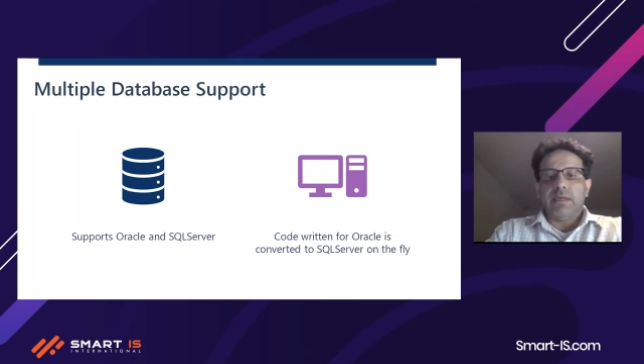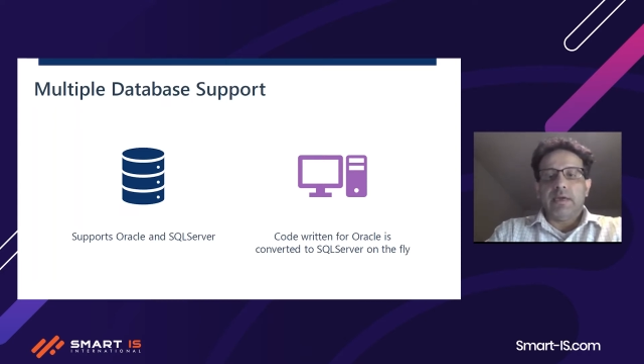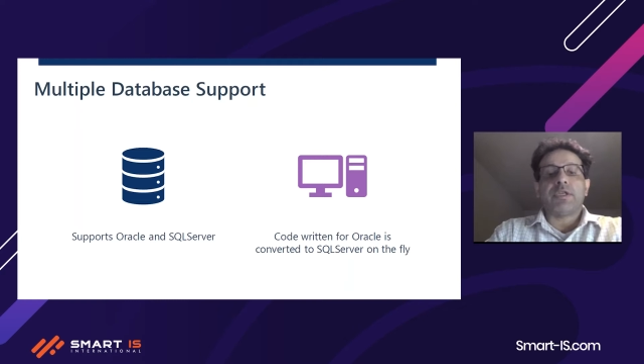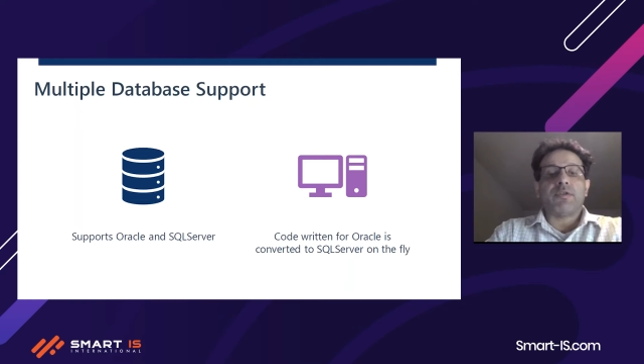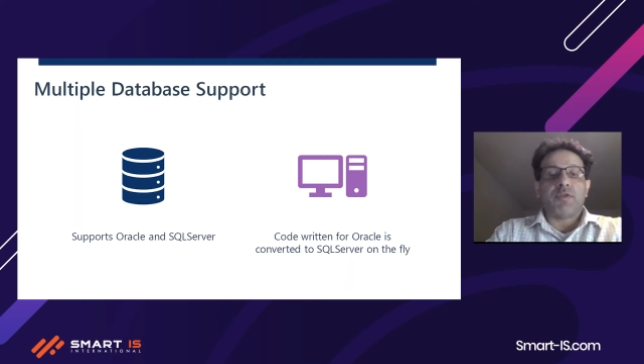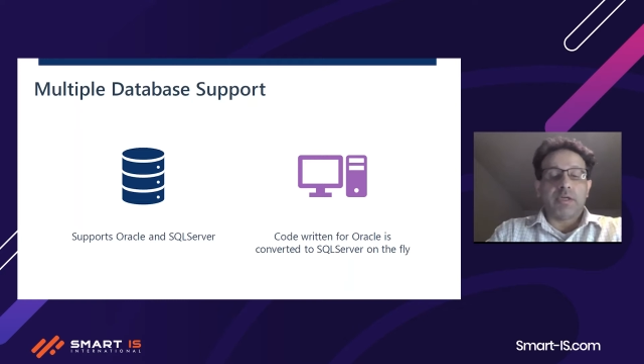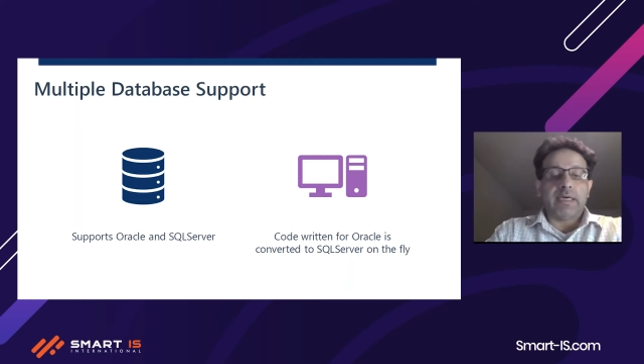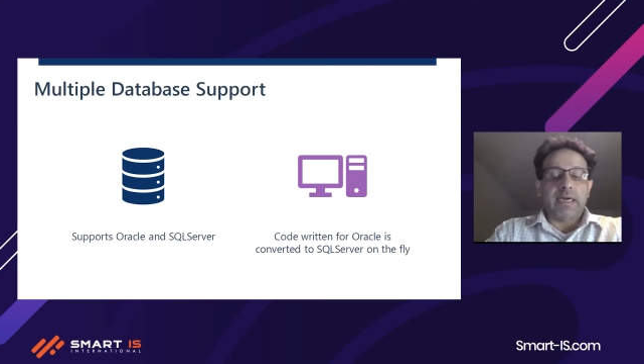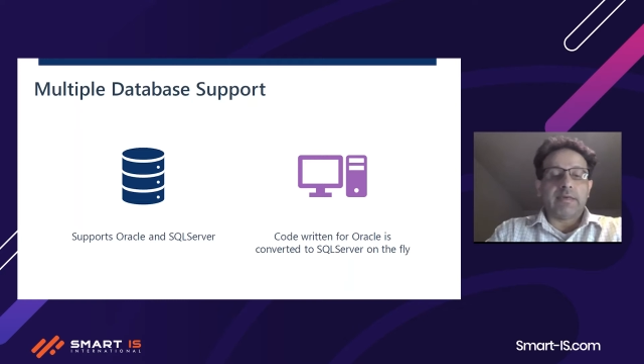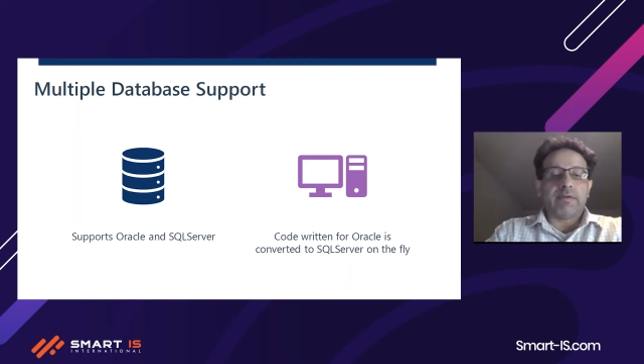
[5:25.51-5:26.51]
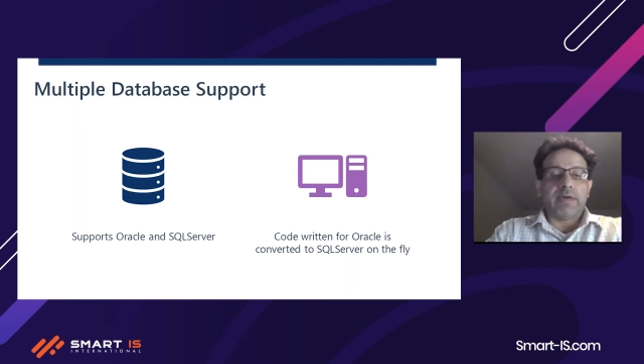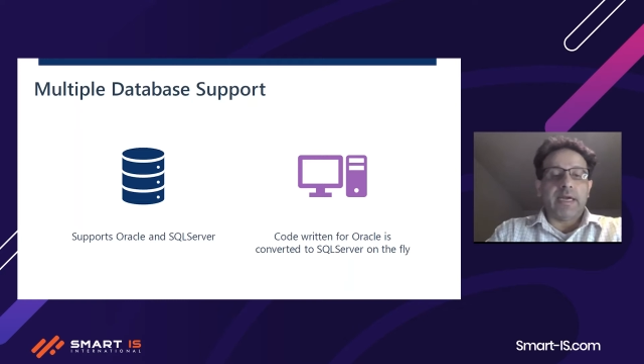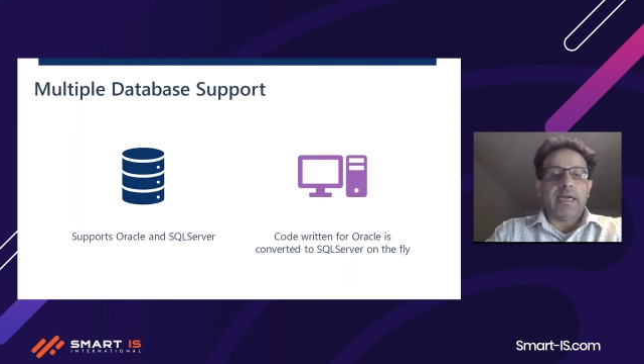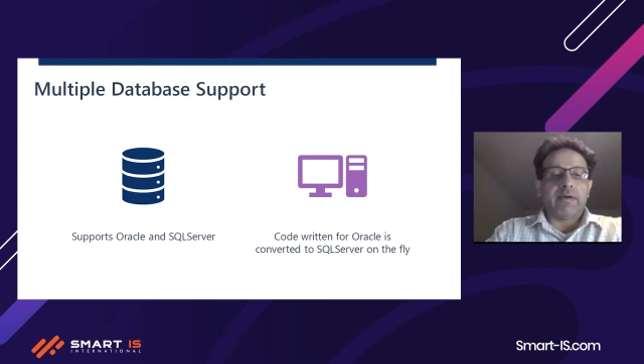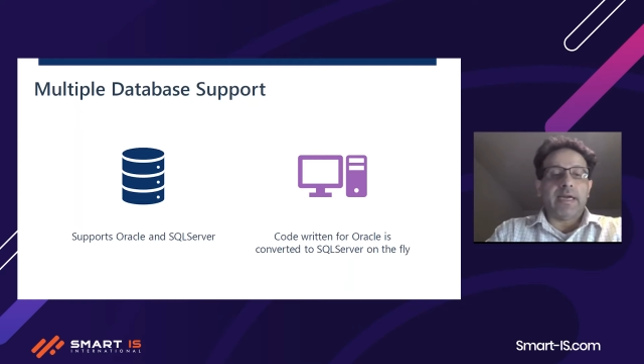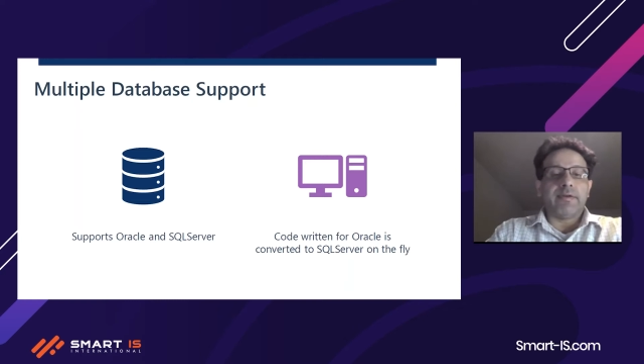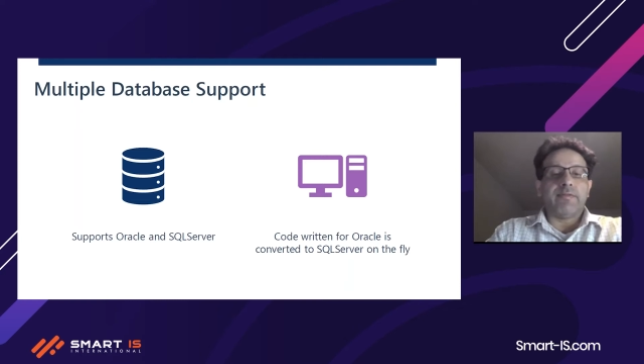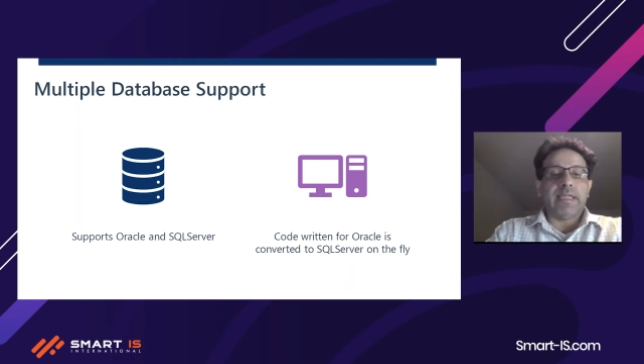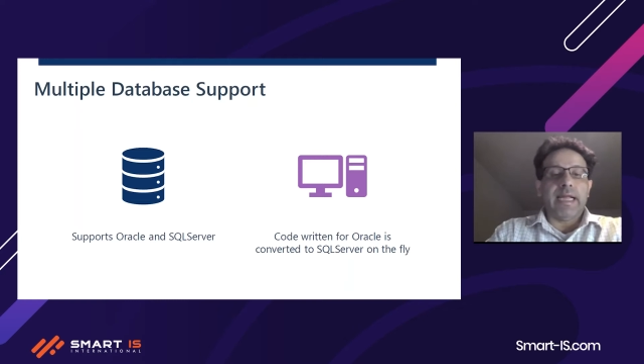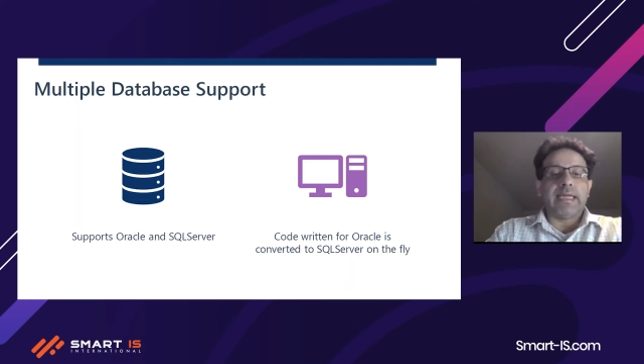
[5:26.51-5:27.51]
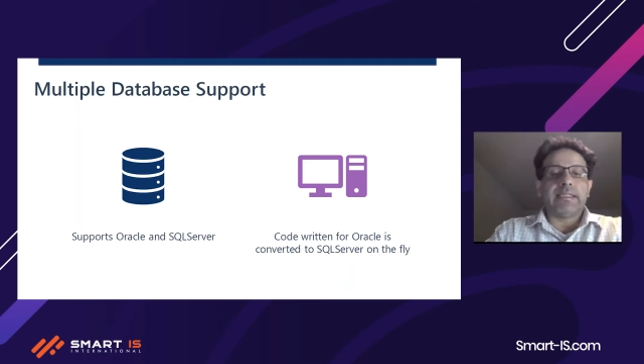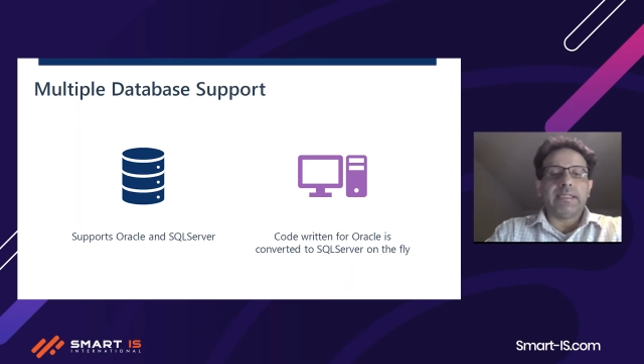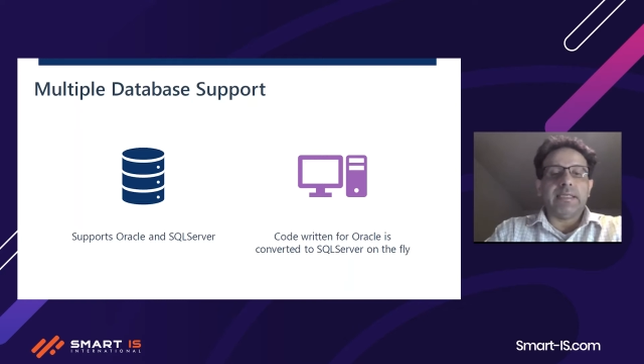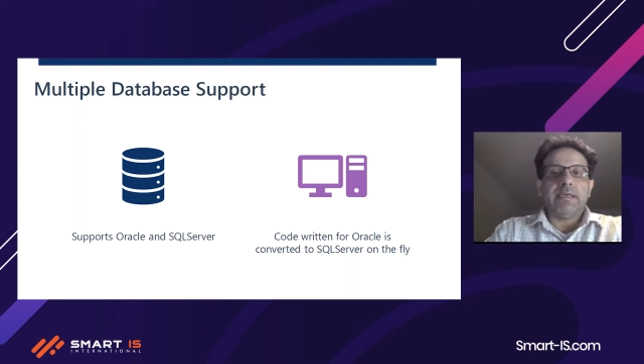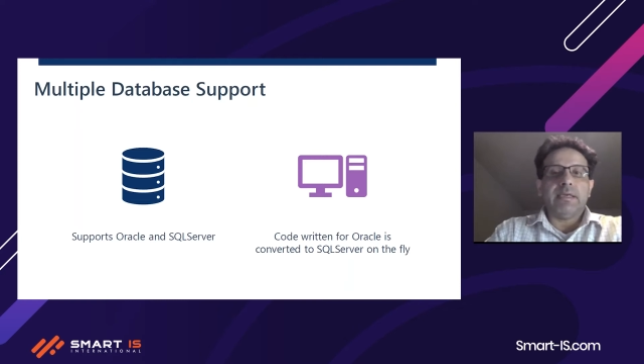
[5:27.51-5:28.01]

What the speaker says: first of all, write it with ANSI.